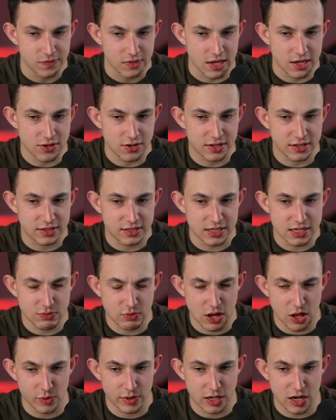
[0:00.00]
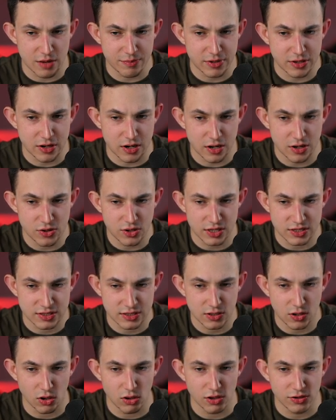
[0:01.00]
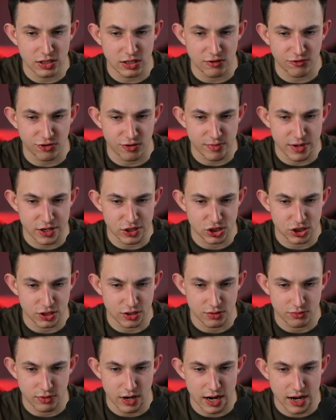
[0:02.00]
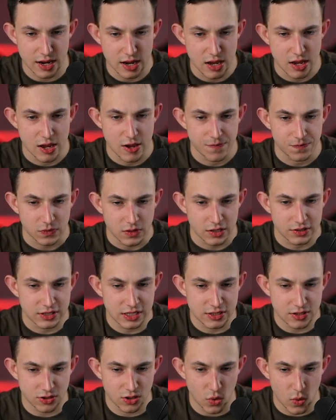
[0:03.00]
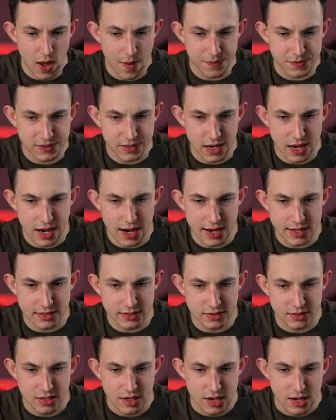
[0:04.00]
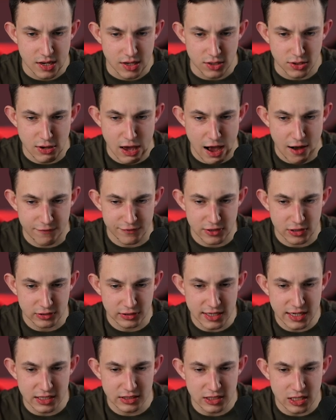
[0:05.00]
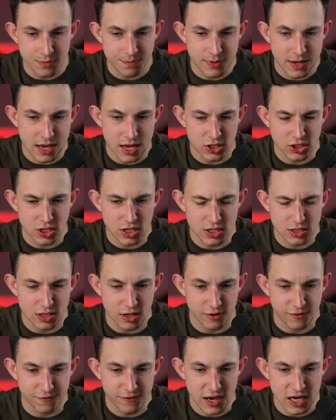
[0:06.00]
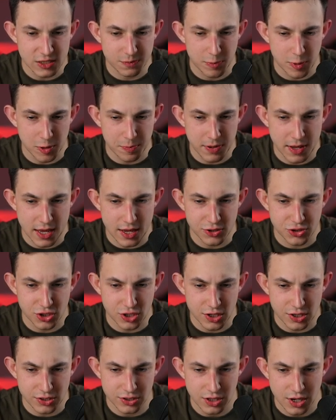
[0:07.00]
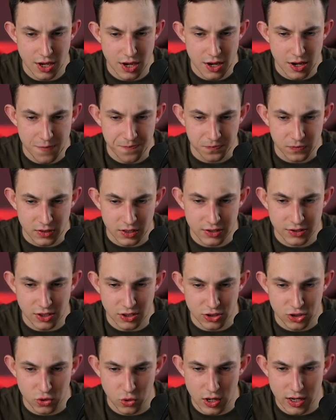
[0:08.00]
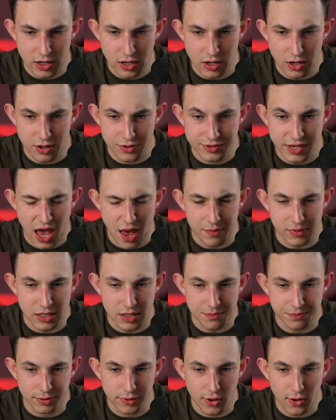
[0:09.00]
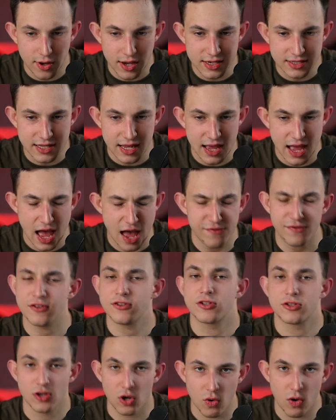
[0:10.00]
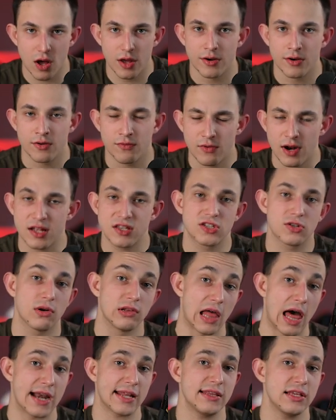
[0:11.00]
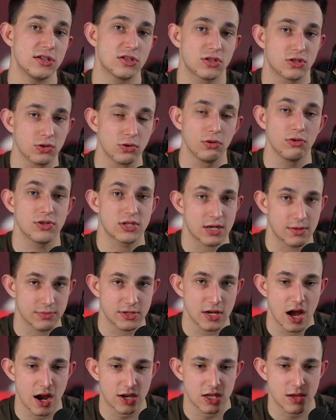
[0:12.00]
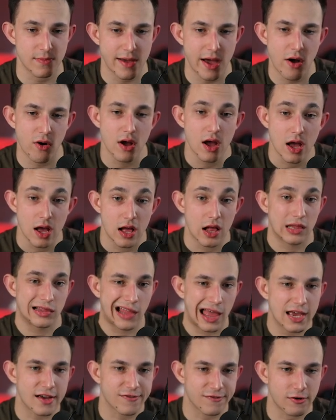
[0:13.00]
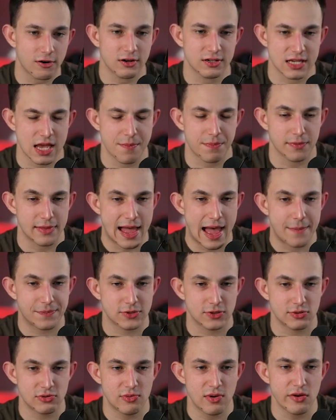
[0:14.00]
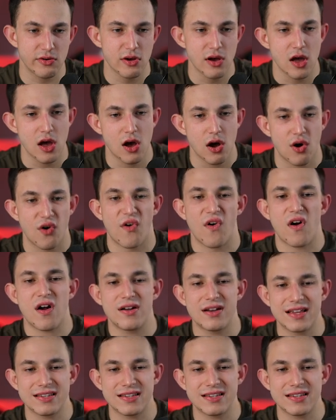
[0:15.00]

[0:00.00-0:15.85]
And you can see while we come here, you can see all of the information, right? These are the websites, you have their LinkedIn pages, their Facebook pages, their Twitters, how many employees they have, and so on, right? So a lot of these tools that I'm talking about, like for example, AppSumo, aren't